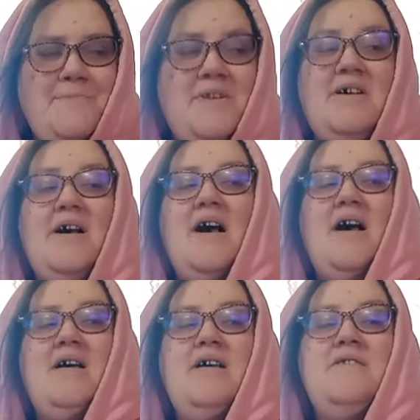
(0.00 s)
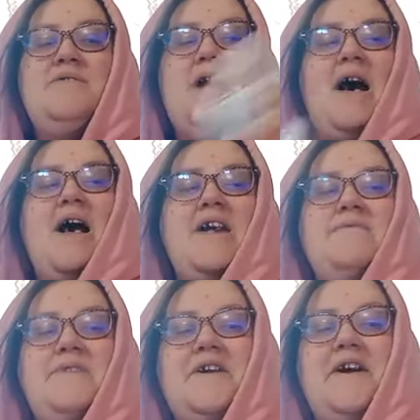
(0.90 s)
Nah.
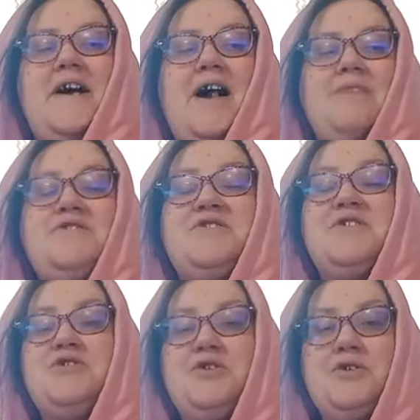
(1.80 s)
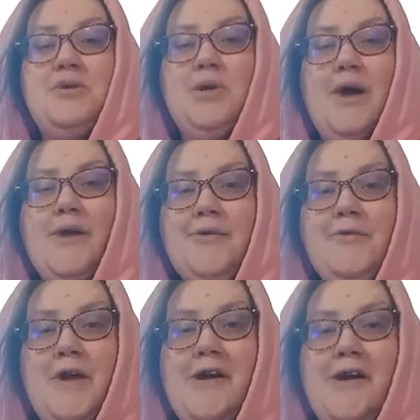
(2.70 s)
Oh. I'm such a good liar
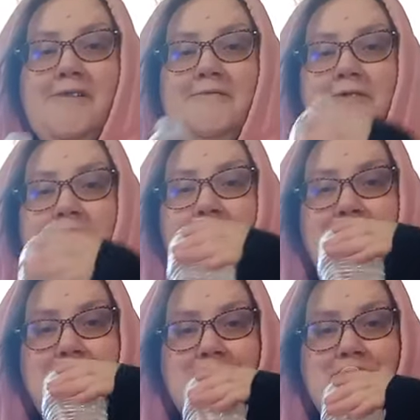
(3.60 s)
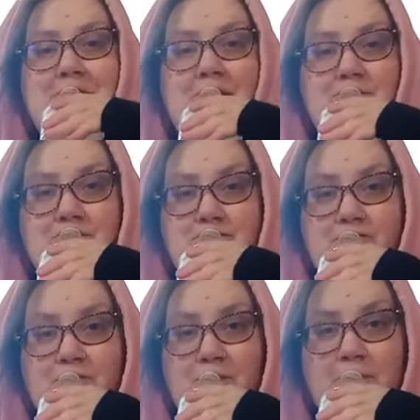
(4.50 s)
that I even got the doctors
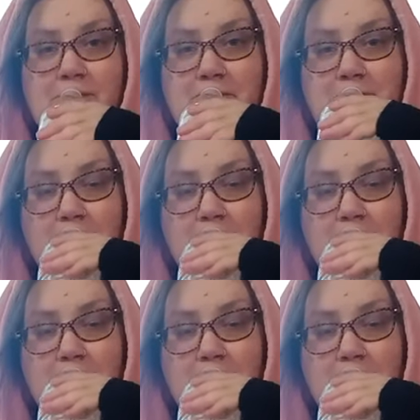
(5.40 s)
fooled.